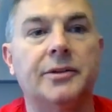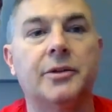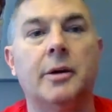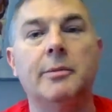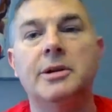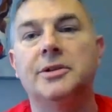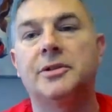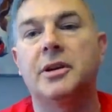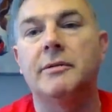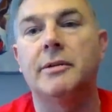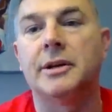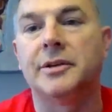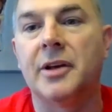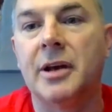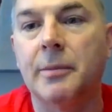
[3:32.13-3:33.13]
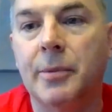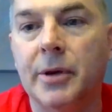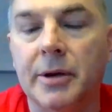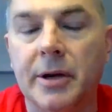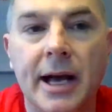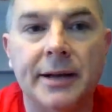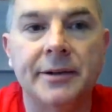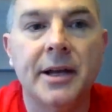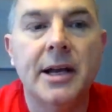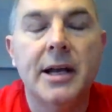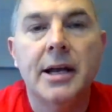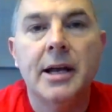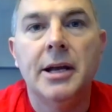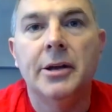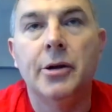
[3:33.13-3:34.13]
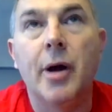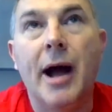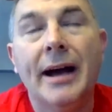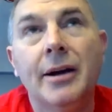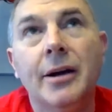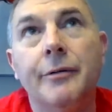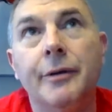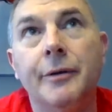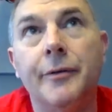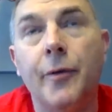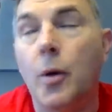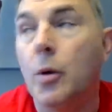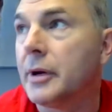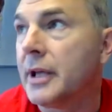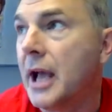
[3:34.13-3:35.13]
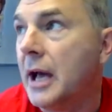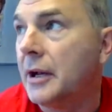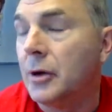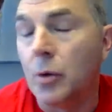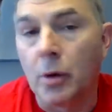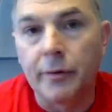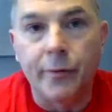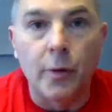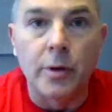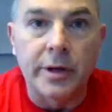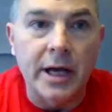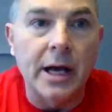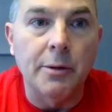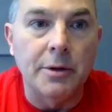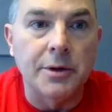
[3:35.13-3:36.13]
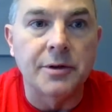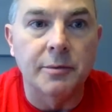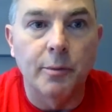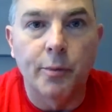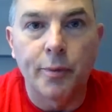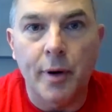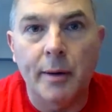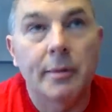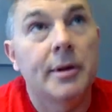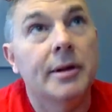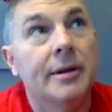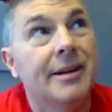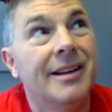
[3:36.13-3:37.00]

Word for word: So let me just give you an example here, guys you know, I live in Fulton County, North Fulton County, which is probably,